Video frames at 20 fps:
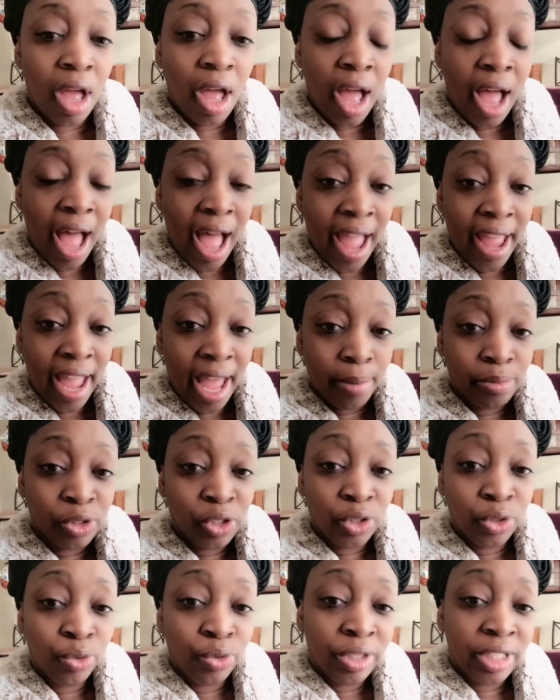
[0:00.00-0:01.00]
I
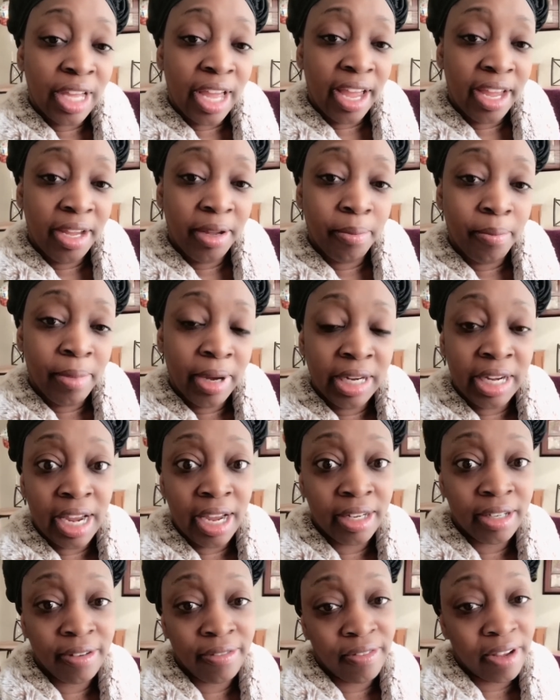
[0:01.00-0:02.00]
absolutely hate my
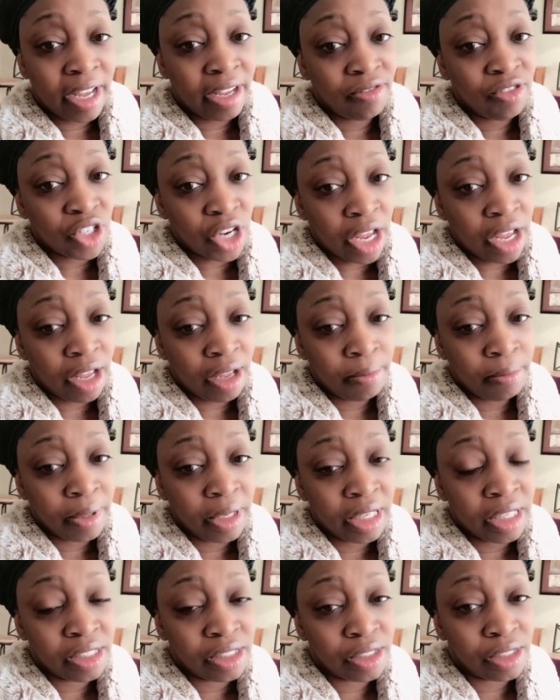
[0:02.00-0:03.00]
9 to 5 job.
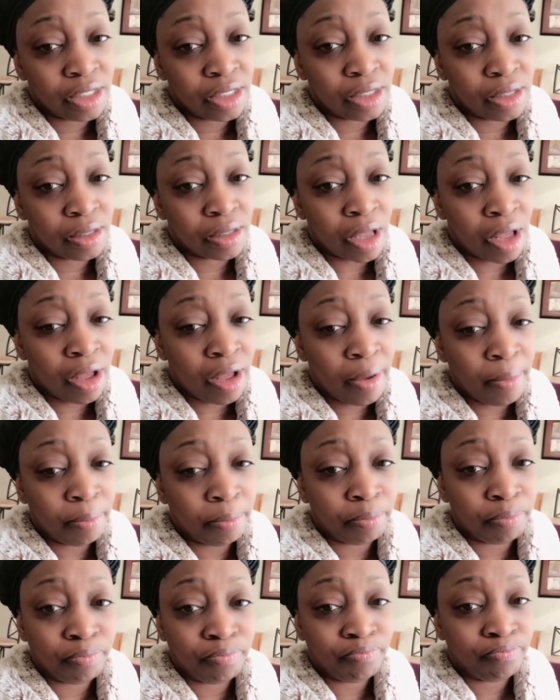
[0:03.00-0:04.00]
It's
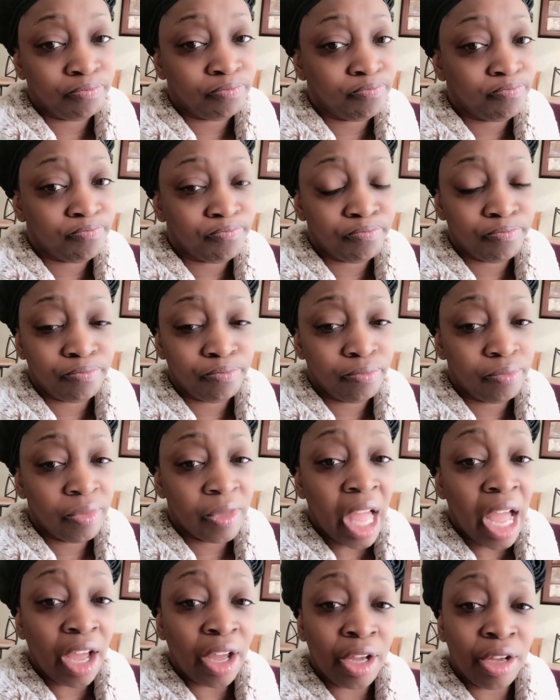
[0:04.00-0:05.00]

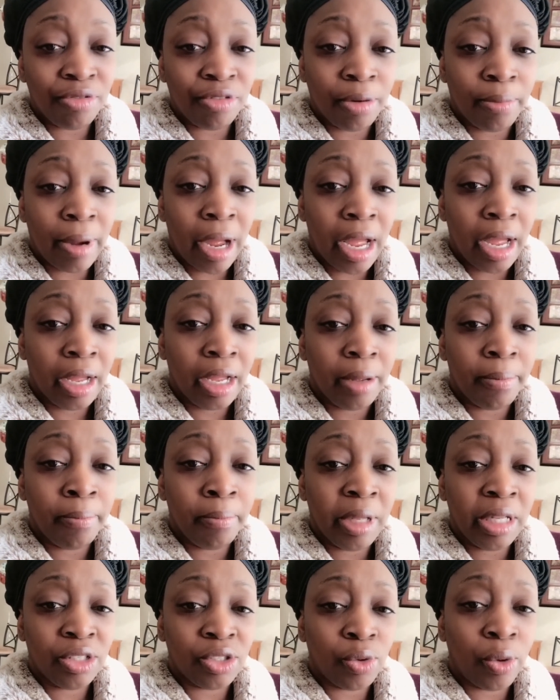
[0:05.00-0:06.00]
not good for my
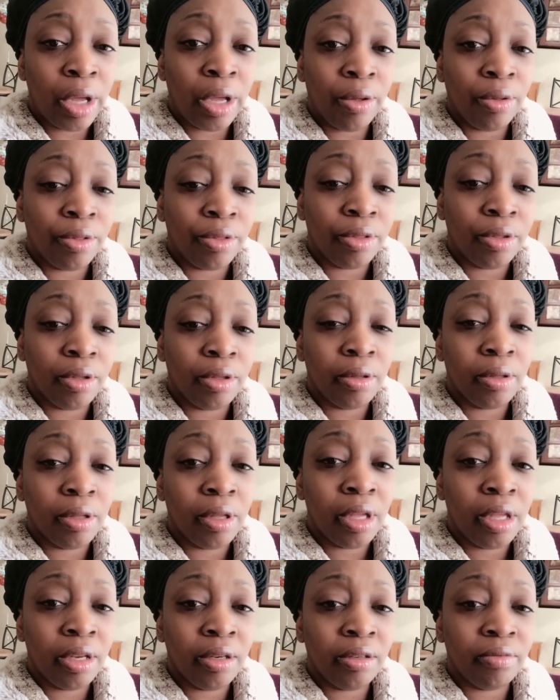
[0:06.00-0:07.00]
mental health
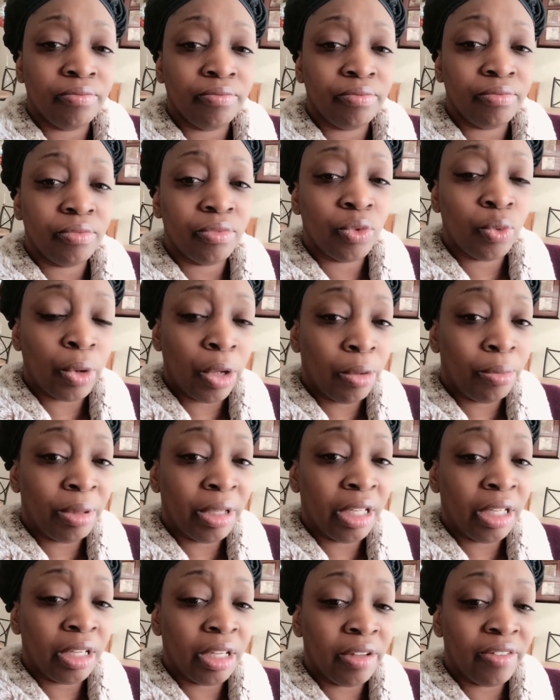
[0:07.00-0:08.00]
and
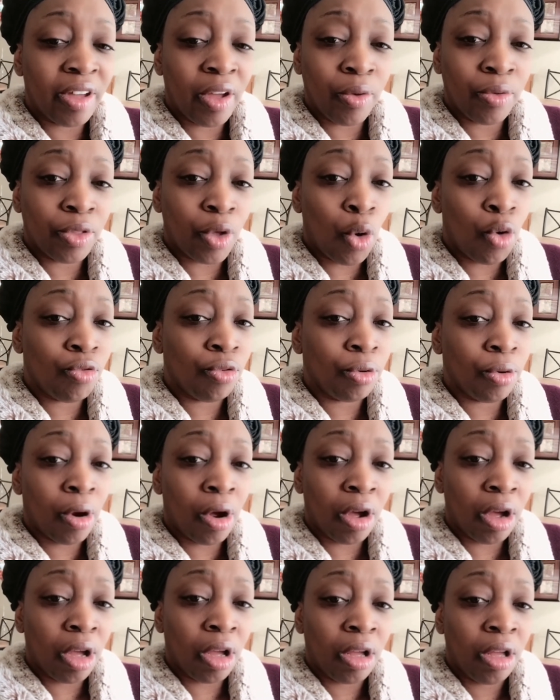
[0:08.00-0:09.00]
well-being and health
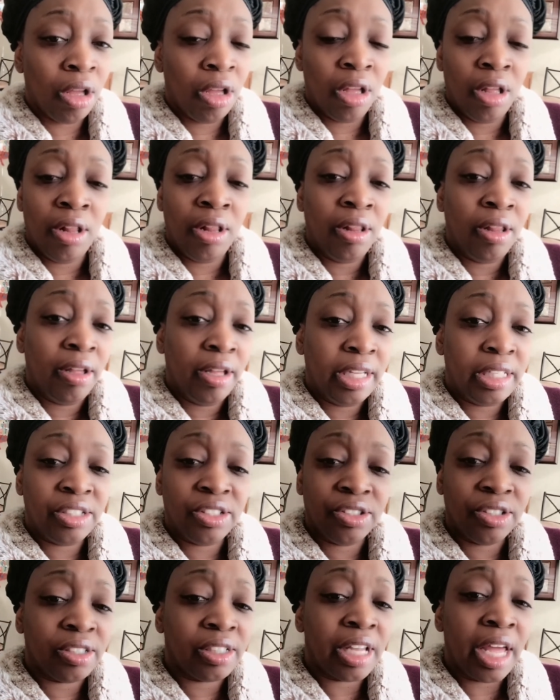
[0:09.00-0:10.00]
overall. It's
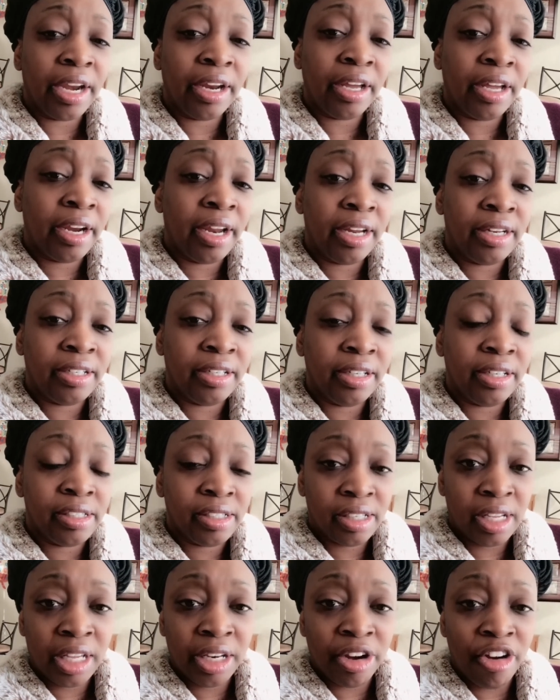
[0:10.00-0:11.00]
just not a good idea to
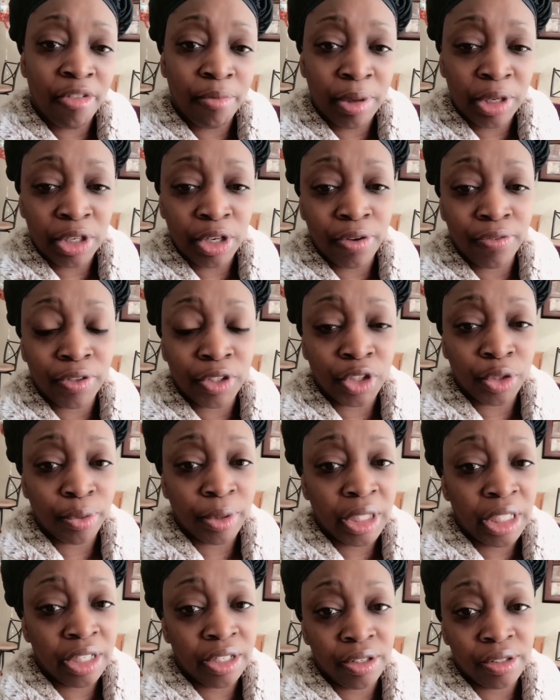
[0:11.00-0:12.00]
stay there. I've been there for 3
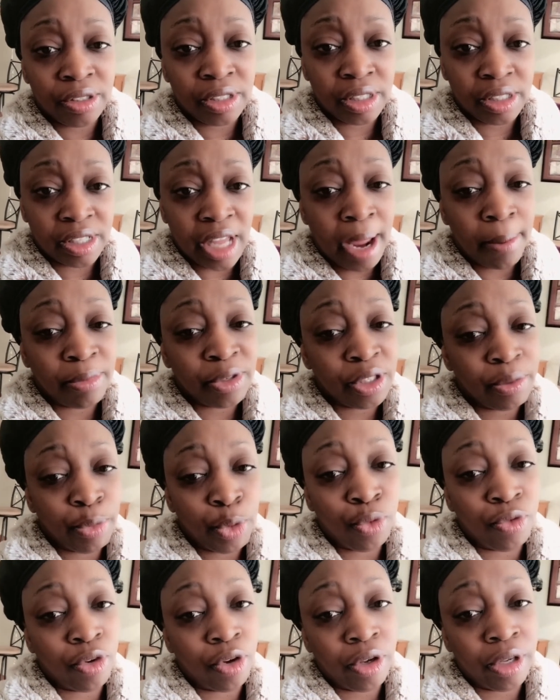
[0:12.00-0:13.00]
years. It's time to
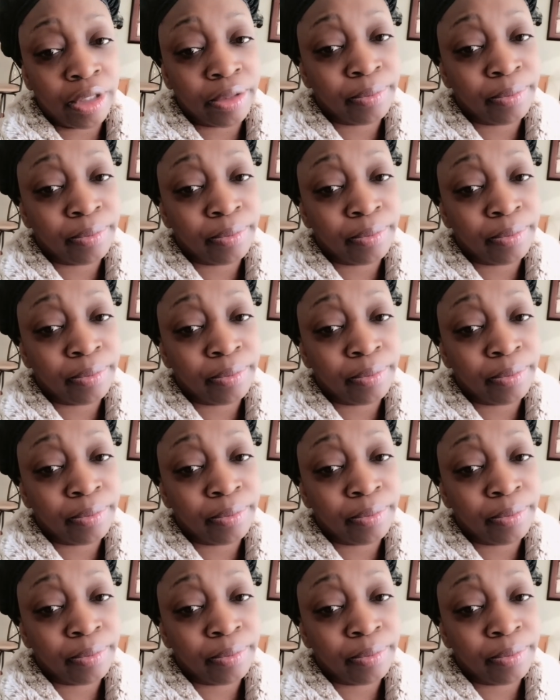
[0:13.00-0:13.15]
move on.